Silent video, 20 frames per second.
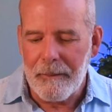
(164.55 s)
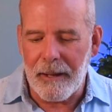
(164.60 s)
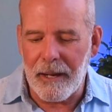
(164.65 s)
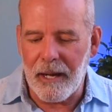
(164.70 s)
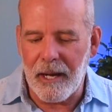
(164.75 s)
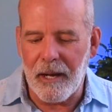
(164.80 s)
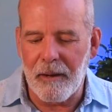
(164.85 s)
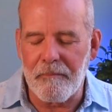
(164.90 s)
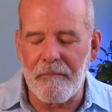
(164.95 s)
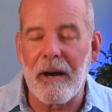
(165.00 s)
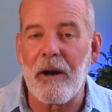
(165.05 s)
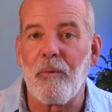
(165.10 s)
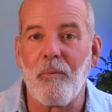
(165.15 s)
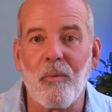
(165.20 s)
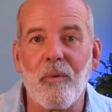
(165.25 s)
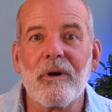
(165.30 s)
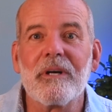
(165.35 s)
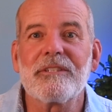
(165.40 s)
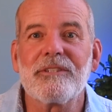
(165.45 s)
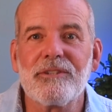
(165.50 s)
My
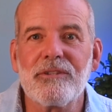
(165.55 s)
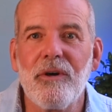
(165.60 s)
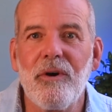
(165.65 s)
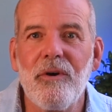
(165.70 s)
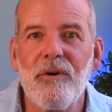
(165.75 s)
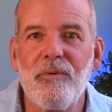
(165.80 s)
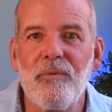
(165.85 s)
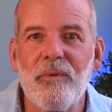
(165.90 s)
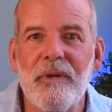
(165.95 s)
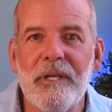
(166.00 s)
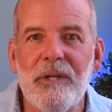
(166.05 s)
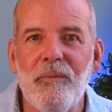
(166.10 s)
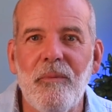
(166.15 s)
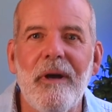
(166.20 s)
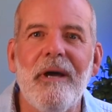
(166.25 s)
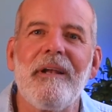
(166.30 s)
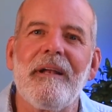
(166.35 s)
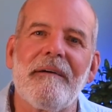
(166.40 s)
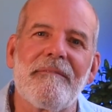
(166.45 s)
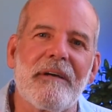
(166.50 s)
work's going really well.